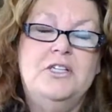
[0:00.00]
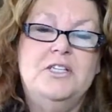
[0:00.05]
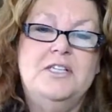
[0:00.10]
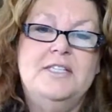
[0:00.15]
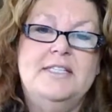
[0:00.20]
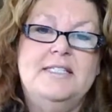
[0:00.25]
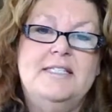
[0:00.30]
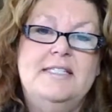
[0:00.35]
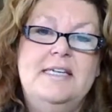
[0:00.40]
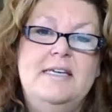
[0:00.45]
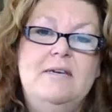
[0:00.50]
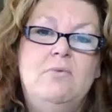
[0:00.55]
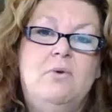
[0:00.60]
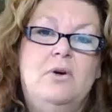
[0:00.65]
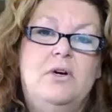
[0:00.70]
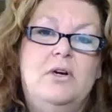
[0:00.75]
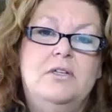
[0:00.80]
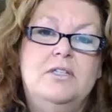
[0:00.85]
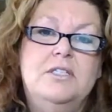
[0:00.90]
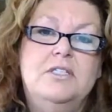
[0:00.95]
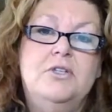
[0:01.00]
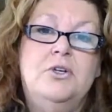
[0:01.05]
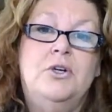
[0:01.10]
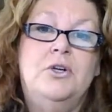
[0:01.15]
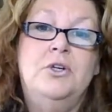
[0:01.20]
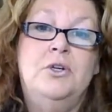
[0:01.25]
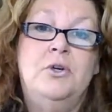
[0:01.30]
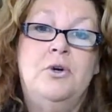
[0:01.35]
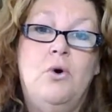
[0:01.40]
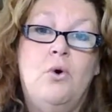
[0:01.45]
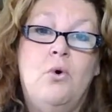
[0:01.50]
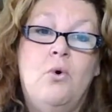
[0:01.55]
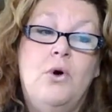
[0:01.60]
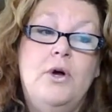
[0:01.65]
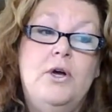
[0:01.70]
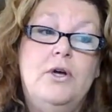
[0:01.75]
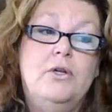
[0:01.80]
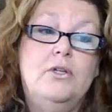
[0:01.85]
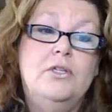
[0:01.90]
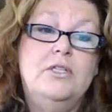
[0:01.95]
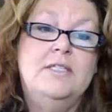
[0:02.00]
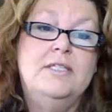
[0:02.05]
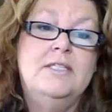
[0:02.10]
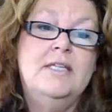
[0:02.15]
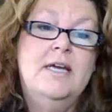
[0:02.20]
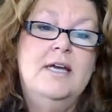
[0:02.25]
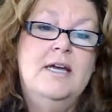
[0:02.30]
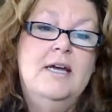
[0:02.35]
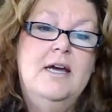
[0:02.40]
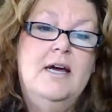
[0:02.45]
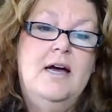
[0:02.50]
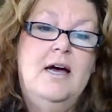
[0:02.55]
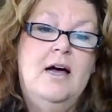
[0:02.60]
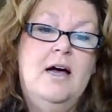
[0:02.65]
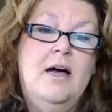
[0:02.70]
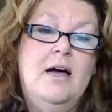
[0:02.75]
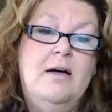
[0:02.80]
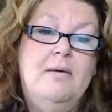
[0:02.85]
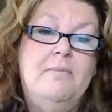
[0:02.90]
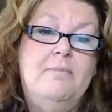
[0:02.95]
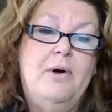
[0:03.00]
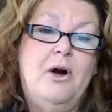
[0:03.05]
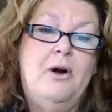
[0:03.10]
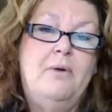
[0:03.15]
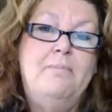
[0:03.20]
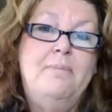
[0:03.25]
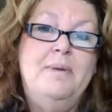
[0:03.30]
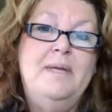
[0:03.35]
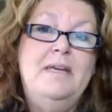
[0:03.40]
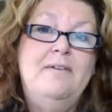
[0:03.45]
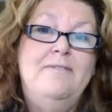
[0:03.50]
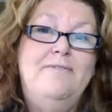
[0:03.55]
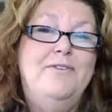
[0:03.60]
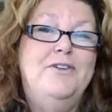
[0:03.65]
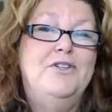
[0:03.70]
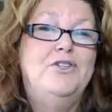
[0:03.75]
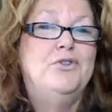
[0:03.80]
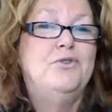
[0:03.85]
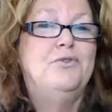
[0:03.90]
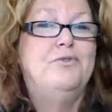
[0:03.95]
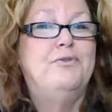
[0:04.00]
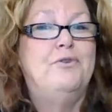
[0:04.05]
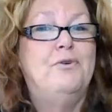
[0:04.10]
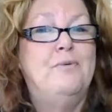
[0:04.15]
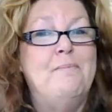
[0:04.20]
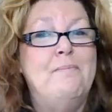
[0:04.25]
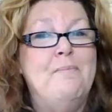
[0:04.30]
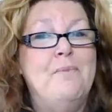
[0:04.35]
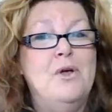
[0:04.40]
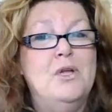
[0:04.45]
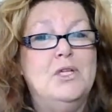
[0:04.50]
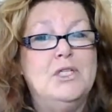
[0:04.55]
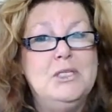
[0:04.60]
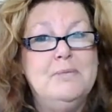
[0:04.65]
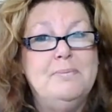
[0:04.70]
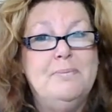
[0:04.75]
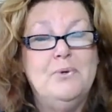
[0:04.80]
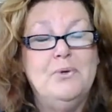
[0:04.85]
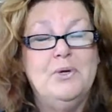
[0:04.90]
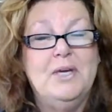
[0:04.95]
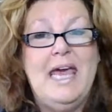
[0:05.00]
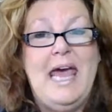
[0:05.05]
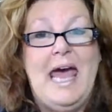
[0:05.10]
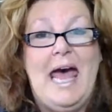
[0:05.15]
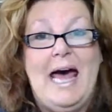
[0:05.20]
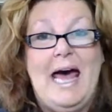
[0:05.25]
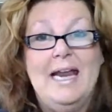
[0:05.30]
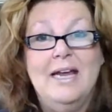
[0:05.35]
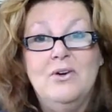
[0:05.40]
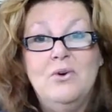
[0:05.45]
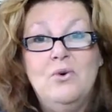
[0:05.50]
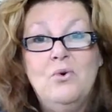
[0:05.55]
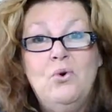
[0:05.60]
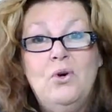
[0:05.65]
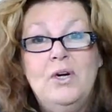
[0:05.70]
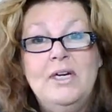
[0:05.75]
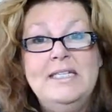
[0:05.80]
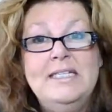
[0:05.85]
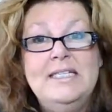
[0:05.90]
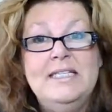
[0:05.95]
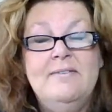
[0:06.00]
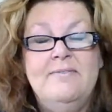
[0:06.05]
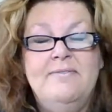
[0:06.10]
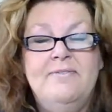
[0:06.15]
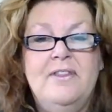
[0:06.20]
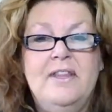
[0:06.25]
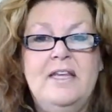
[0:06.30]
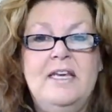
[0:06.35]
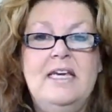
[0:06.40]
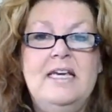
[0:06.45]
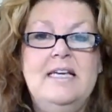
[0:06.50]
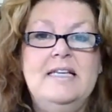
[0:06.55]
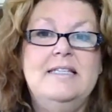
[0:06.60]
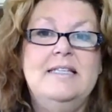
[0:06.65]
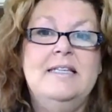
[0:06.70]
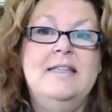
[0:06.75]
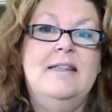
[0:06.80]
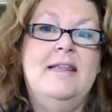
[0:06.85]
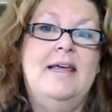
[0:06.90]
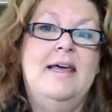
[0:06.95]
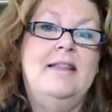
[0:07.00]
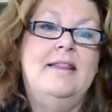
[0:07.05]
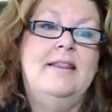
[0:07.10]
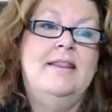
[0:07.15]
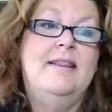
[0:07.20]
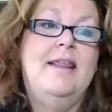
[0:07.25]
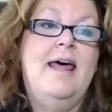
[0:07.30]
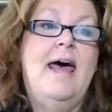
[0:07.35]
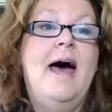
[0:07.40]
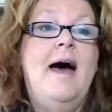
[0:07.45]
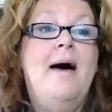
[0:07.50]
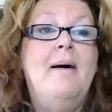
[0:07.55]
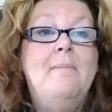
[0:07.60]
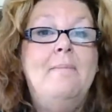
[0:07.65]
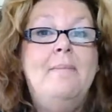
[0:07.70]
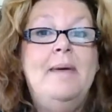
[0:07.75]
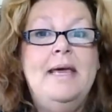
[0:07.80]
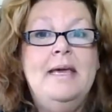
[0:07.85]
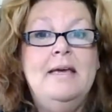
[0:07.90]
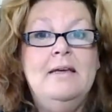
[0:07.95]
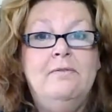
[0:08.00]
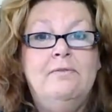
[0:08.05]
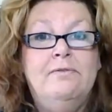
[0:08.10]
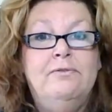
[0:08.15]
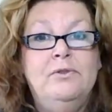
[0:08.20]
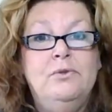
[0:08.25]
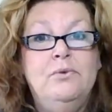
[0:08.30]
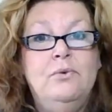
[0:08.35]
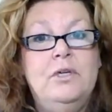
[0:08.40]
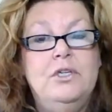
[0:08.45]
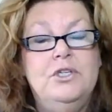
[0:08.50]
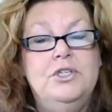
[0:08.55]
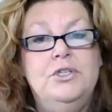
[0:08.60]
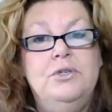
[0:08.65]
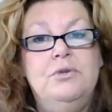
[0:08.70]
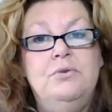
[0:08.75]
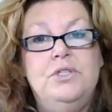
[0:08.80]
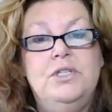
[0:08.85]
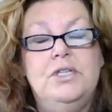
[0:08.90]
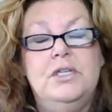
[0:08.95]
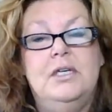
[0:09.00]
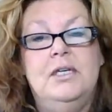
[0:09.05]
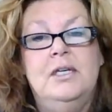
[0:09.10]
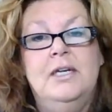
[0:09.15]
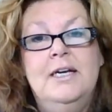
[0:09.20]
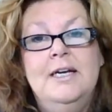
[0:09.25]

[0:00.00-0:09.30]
to see where certain oils are beneficial for multiple categories of things, and that may influence you to